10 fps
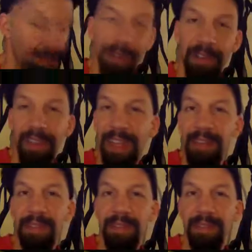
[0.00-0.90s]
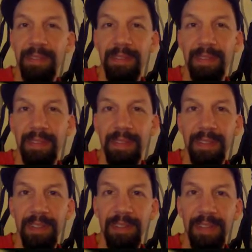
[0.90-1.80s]
There's the F,
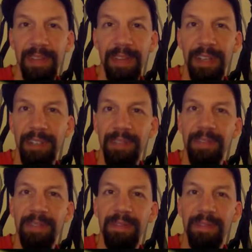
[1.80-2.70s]
there's the F octave.